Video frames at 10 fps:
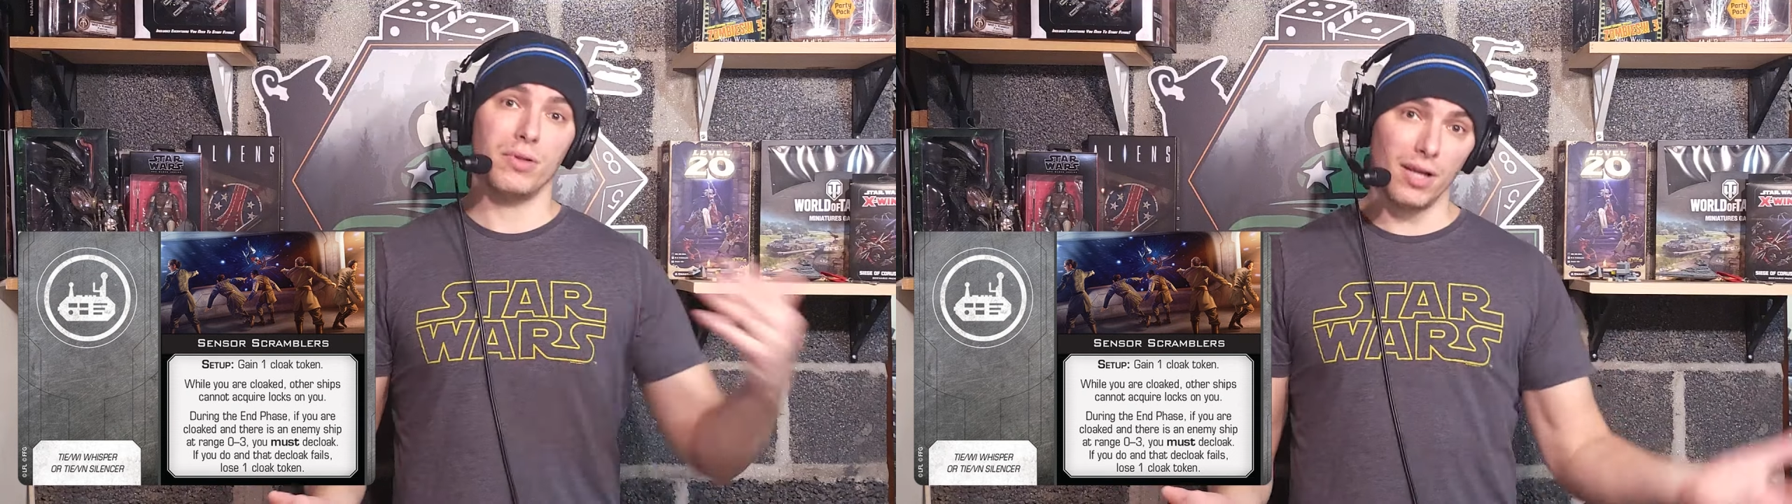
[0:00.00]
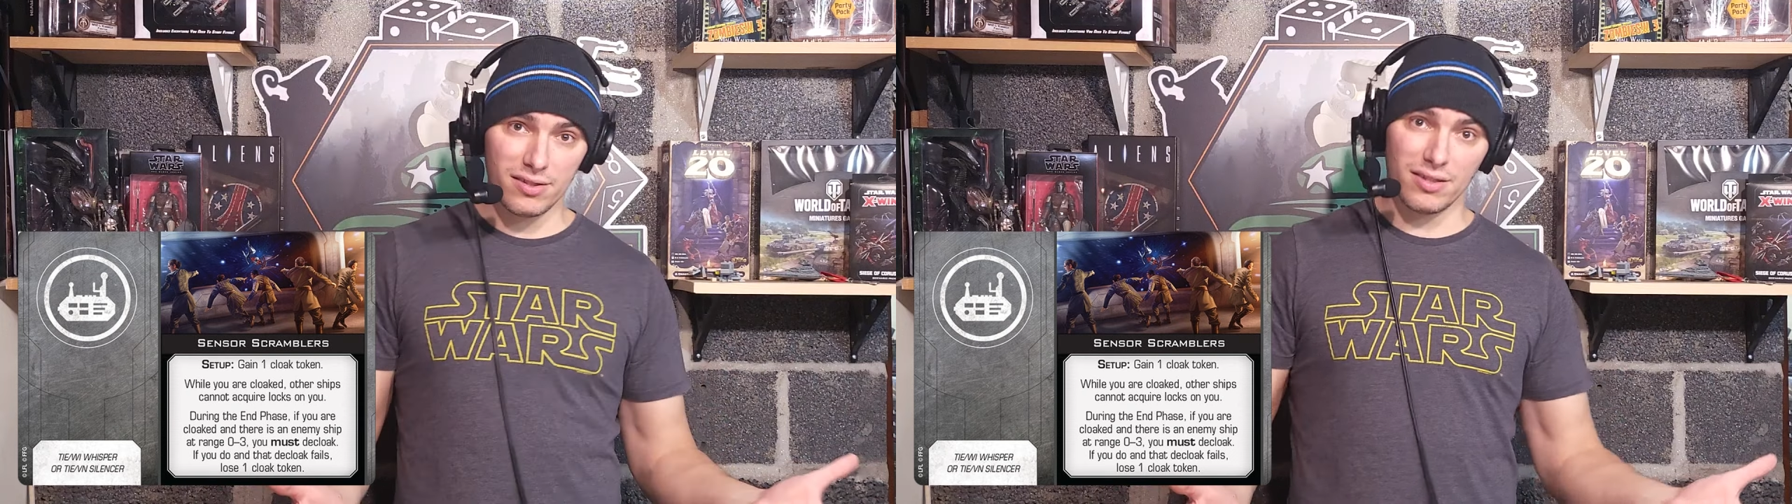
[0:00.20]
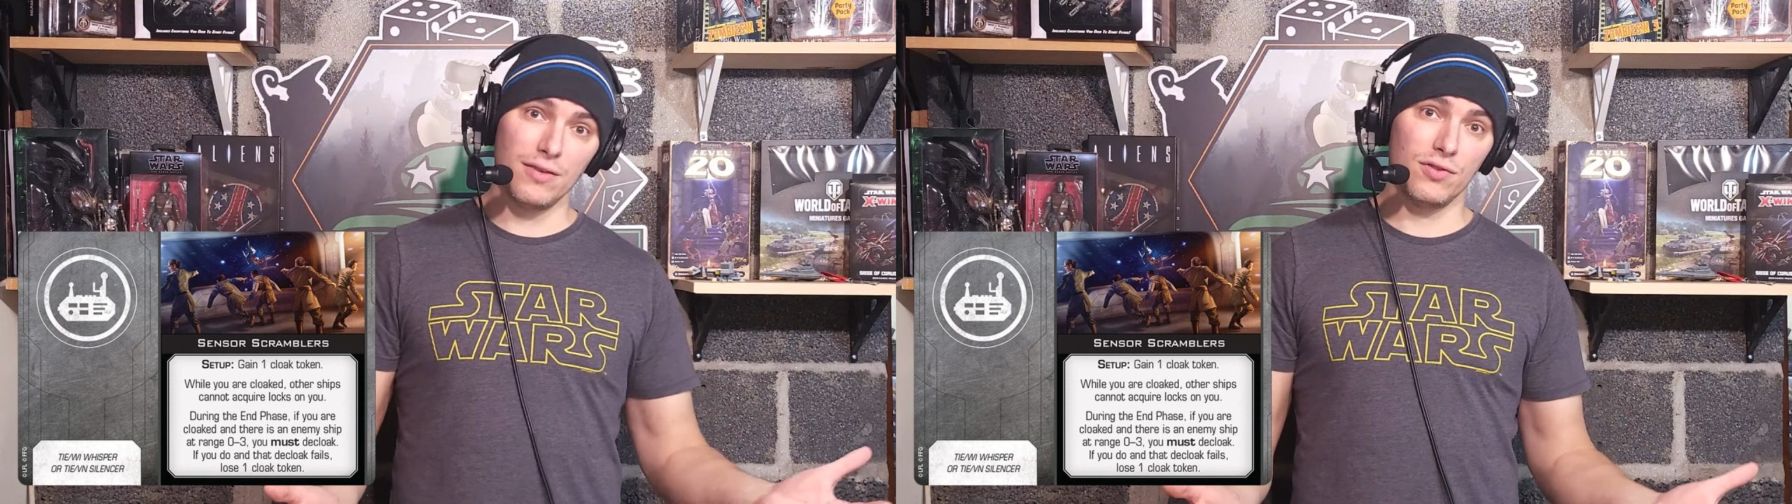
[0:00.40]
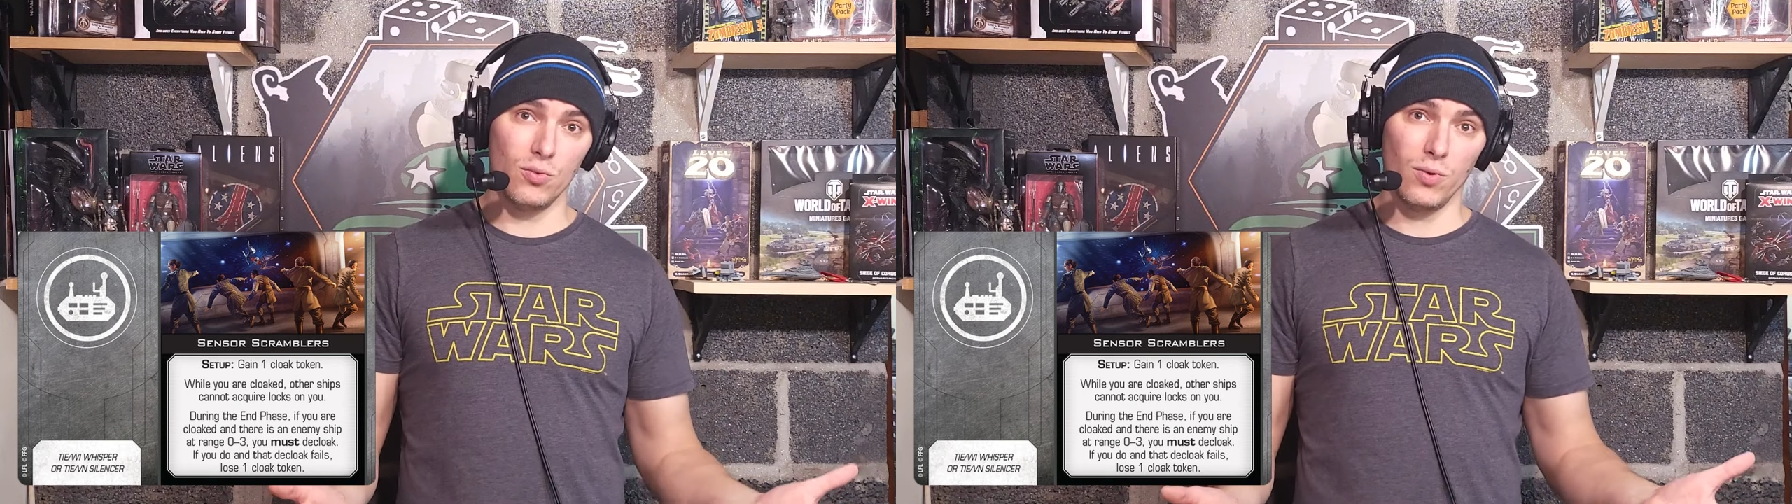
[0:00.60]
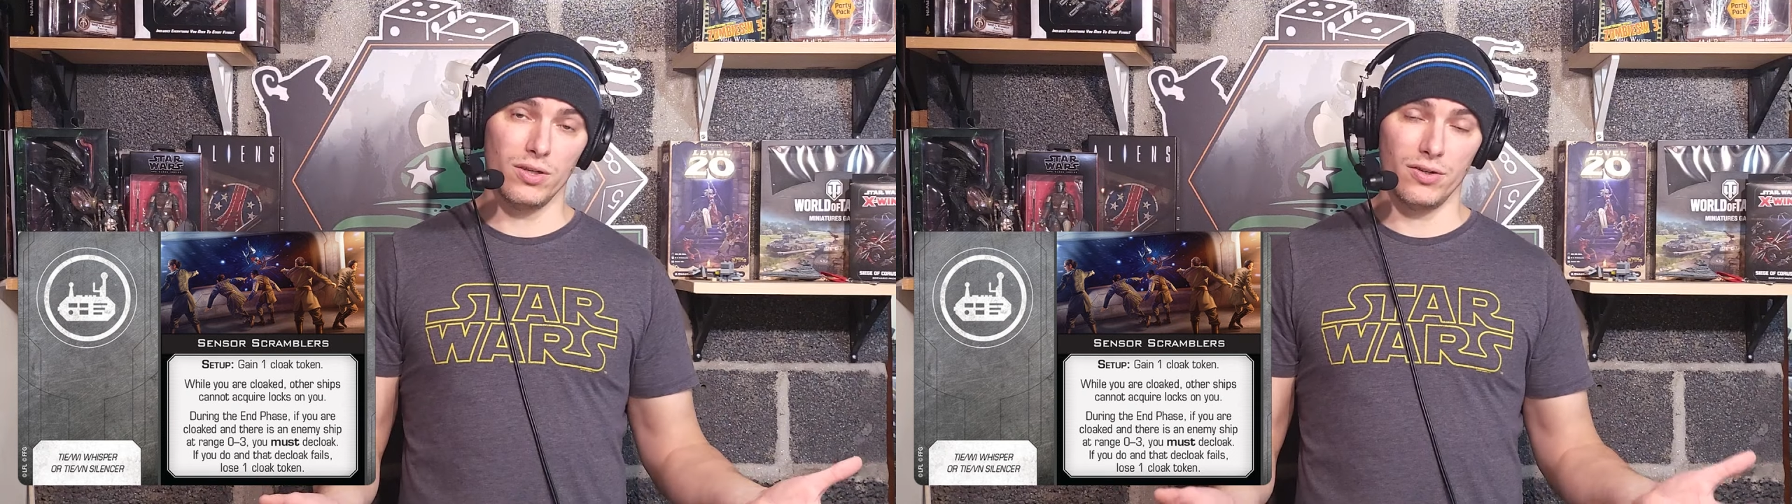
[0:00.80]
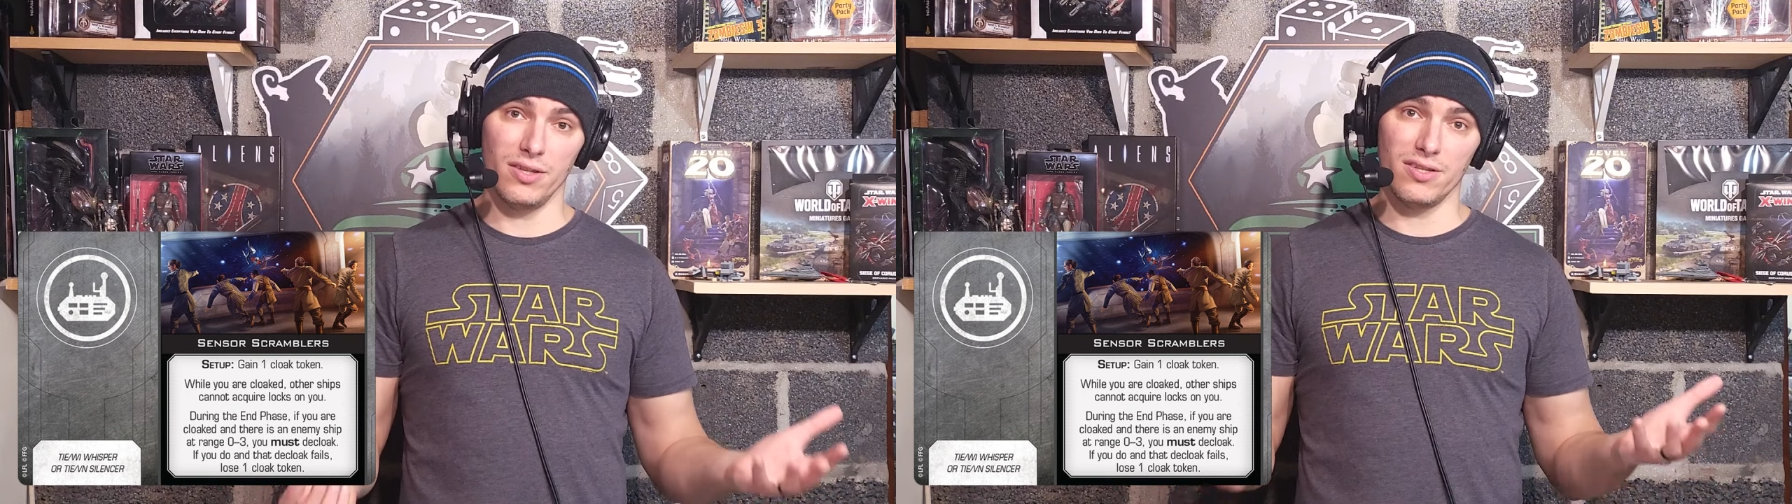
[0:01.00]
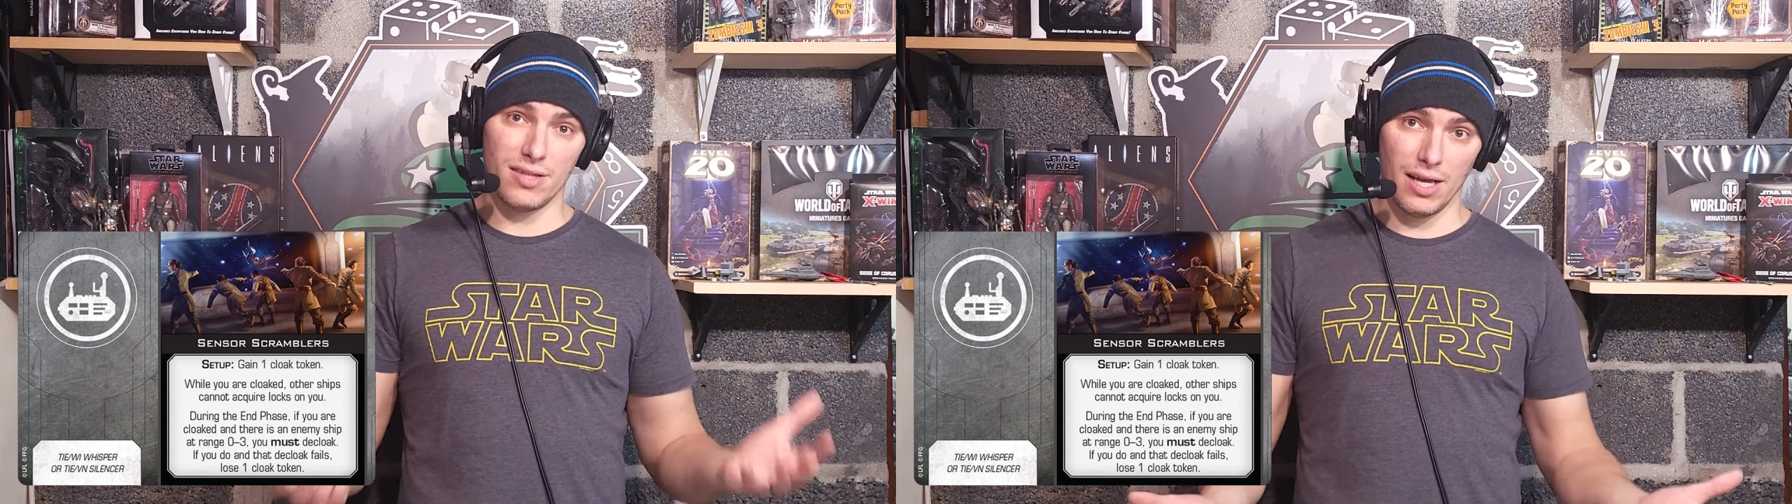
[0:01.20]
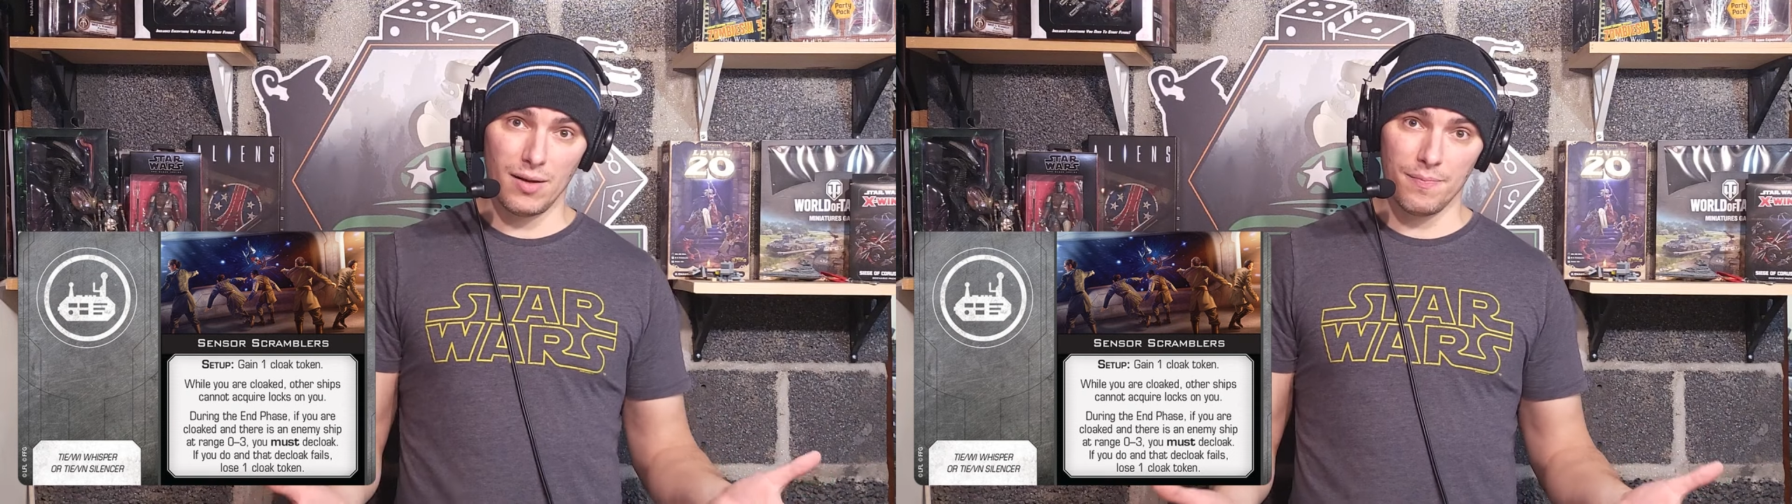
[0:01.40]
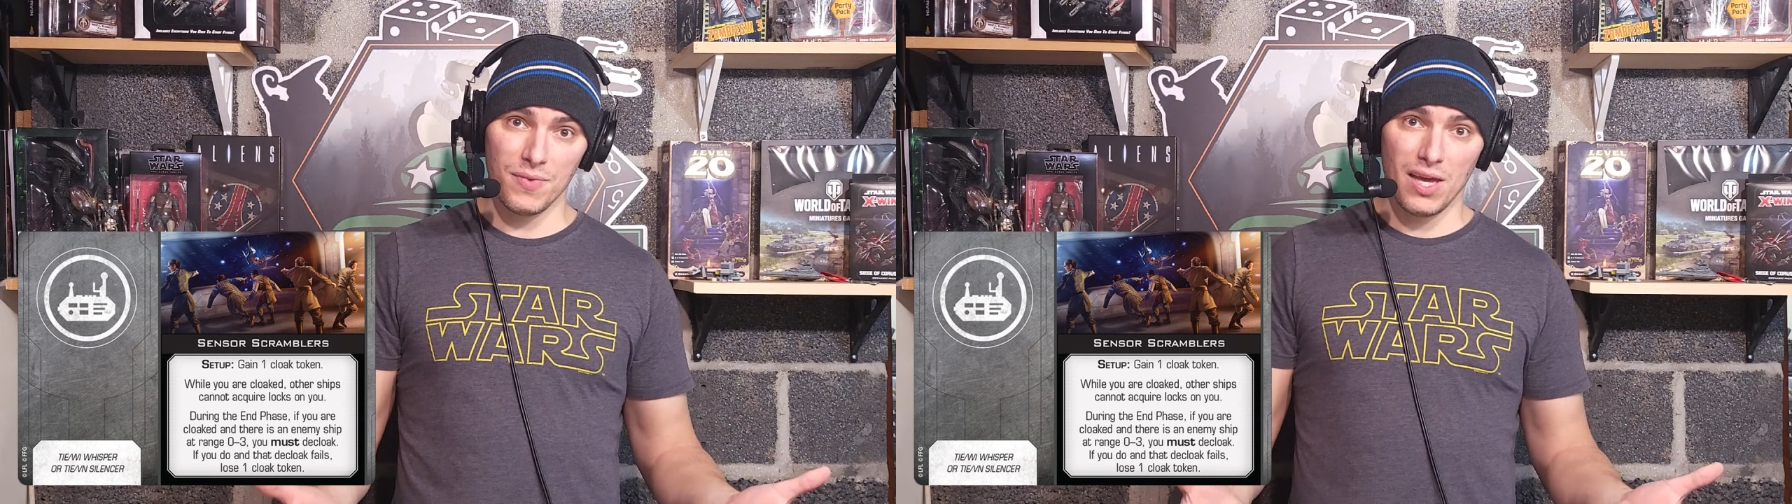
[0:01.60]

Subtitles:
plus gives you one during the setup.